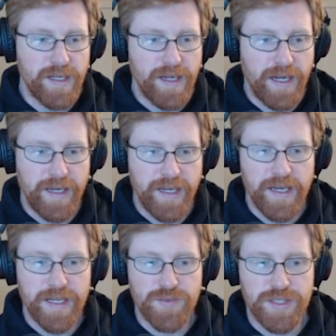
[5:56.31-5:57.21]
And
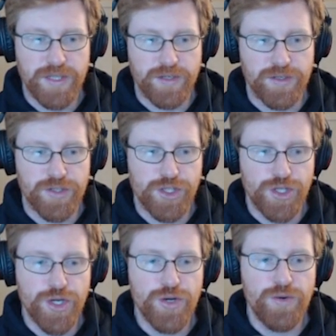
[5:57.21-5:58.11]
it has returned
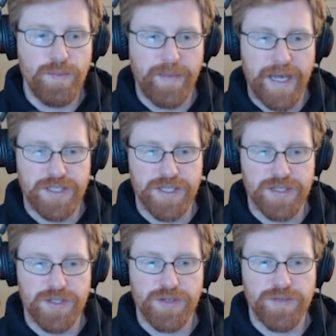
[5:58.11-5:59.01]
two
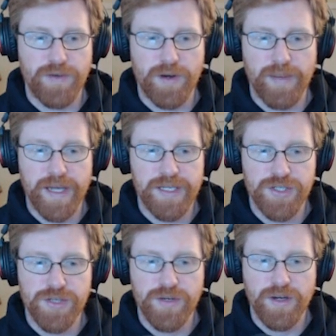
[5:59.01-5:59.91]
matches, Joseph R. Biden
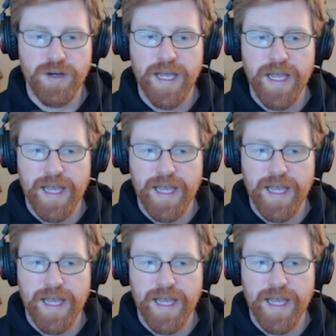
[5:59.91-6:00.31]
Jr.